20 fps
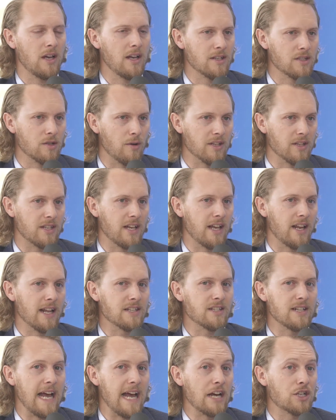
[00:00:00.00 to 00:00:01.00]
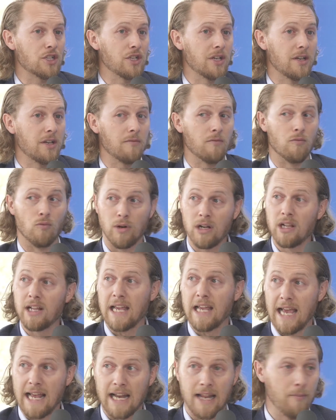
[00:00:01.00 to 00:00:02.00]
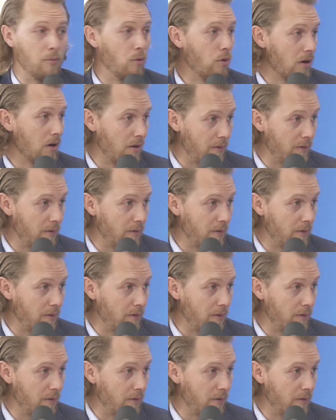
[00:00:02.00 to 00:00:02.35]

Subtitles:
So it isn't actually really any more